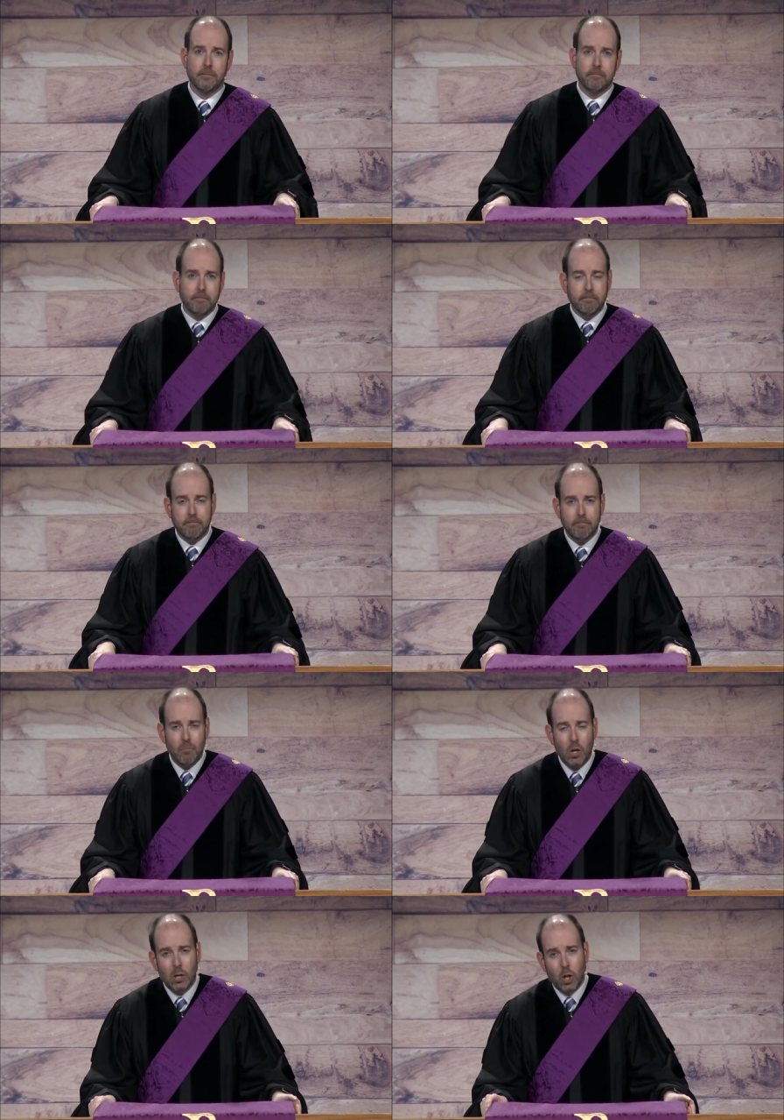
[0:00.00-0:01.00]
And
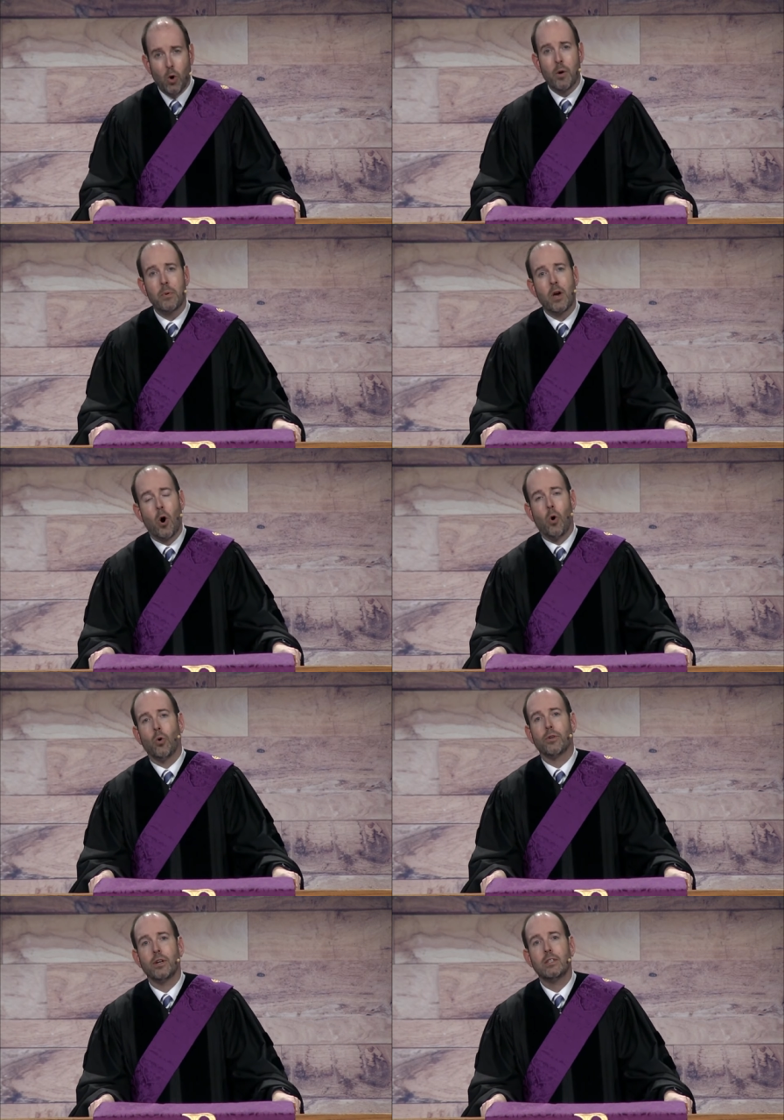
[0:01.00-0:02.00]
lo and
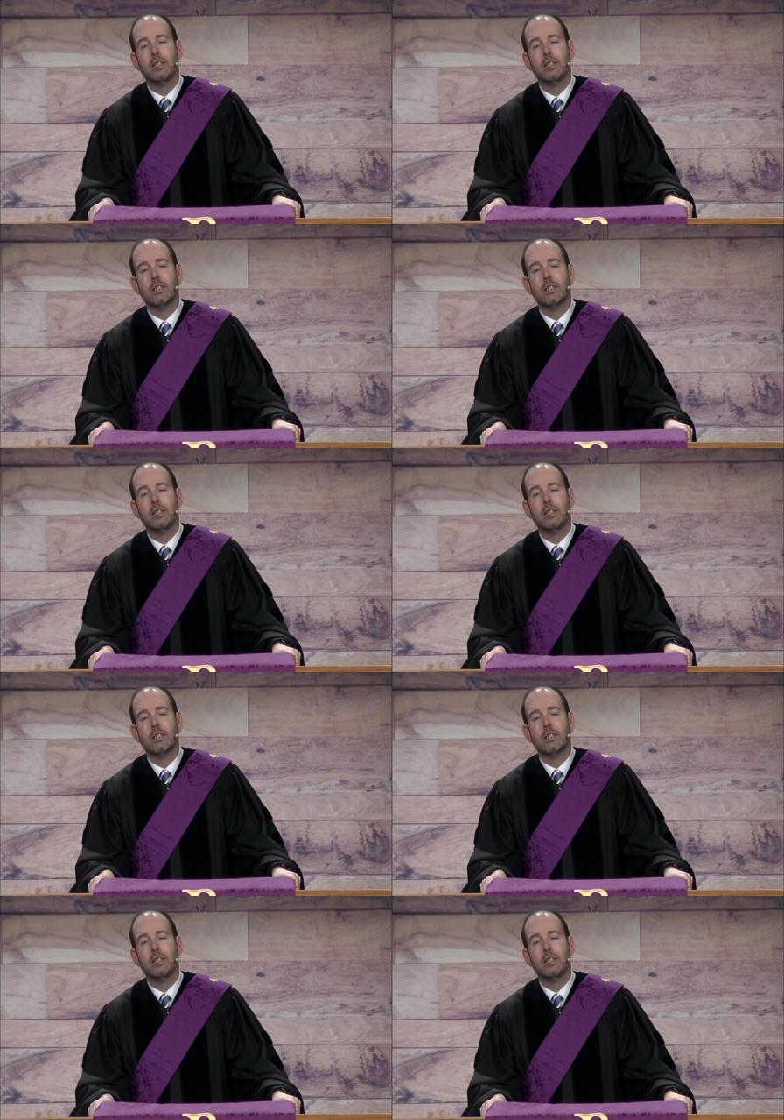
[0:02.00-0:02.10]
behold,